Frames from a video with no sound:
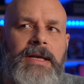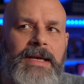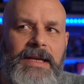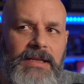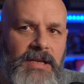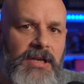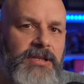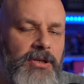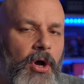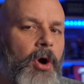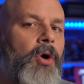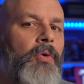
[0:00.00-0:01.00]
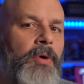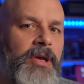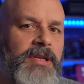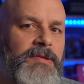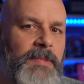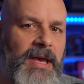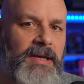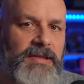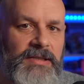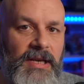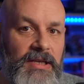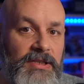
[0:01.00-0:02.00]
it doesn't always make
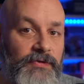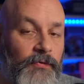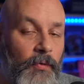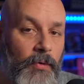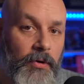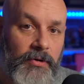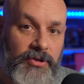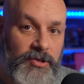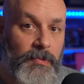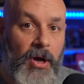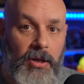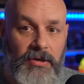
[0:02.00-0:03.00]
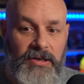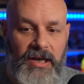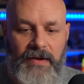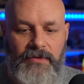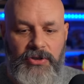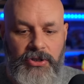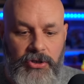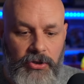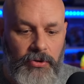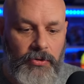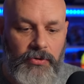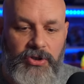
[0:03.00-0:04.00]
sense for smaller devs
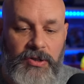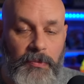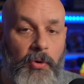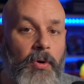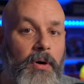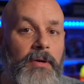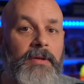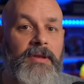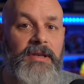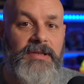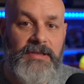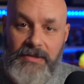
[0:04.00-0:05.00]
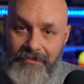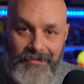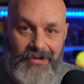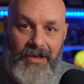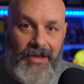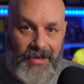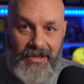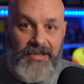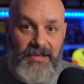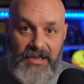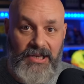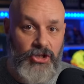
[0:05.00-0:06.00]
to support this, like this
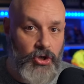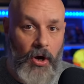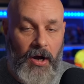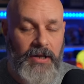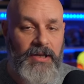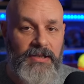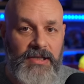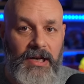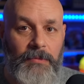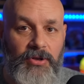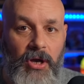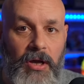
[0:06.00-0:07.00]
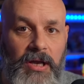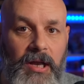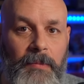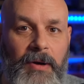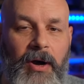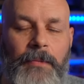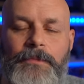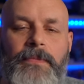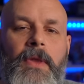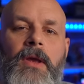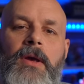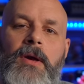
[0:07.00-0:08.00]
niche audience that I'm talking about.
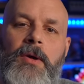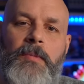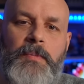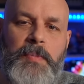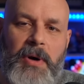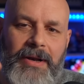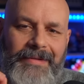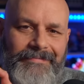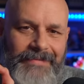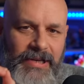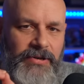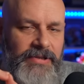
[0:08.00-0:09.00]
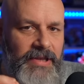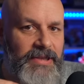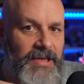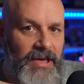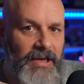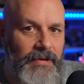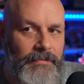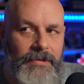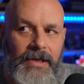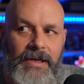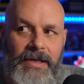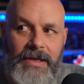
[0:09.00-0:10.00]
But here's the thing,
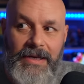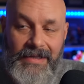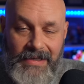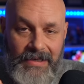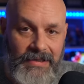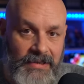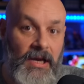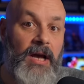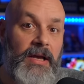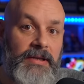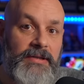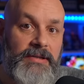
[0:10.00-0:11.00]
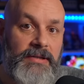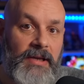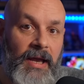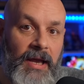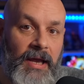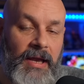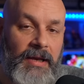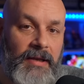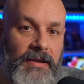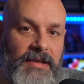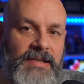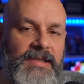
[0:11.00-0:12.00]
is it does. And
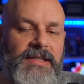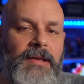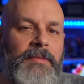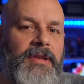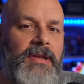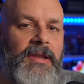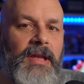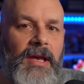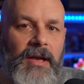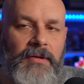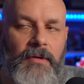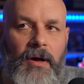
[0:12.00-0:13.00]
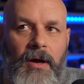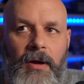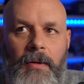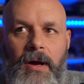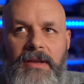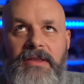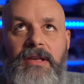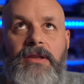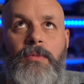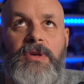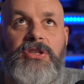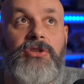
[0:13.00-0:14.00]
this is something that I think
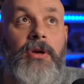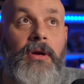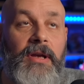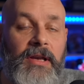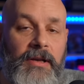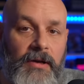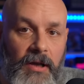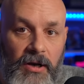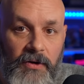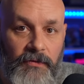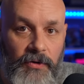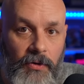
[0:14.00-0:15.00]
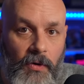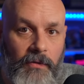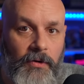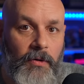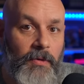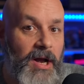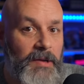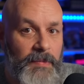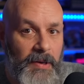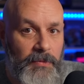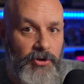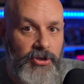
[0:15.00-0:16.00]
that we saw in an interview over at Rock
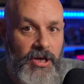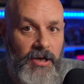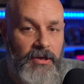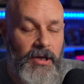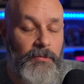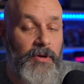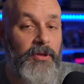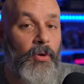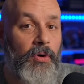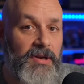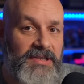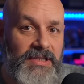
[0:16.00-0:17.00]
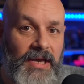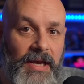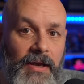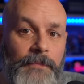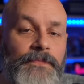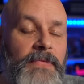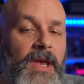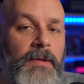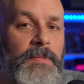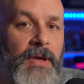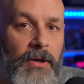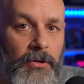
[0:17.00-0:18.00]
Paper Shotgun with Lawrence Yang
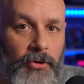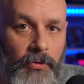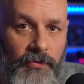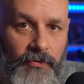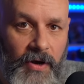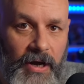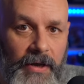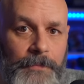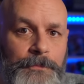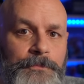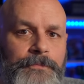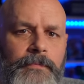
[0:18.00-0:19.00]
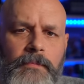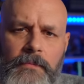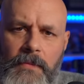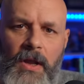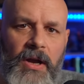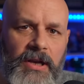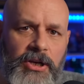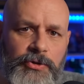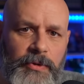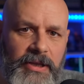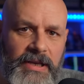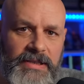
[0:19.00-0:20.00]
and Pierre-Lu Graffy. Here's what they